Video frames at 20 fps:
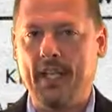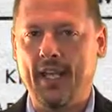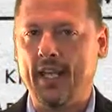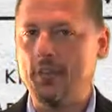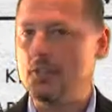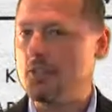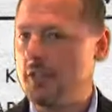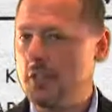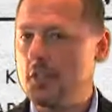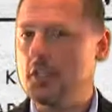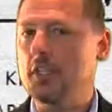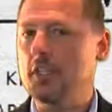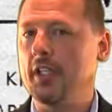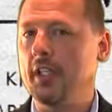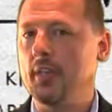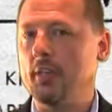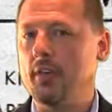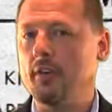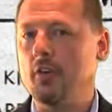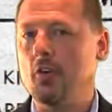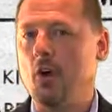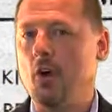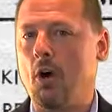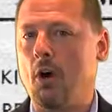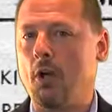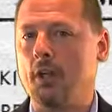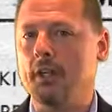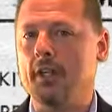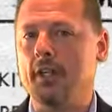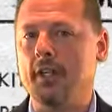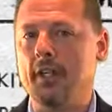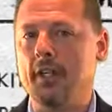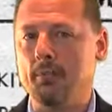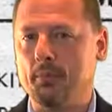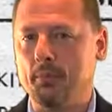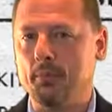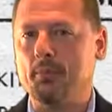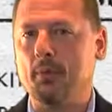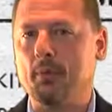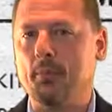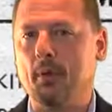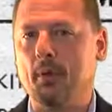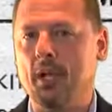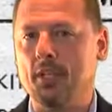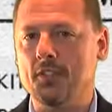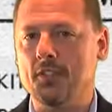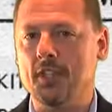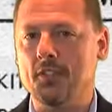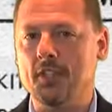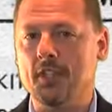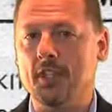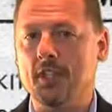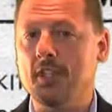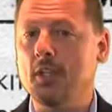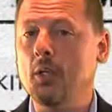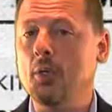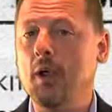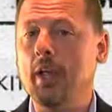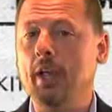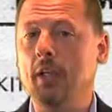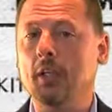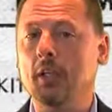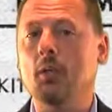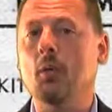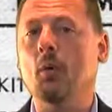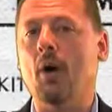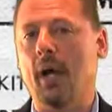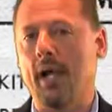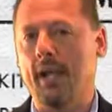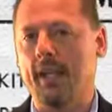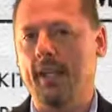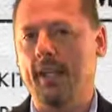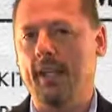And traditionally, we've called the improvement process either QA or QI.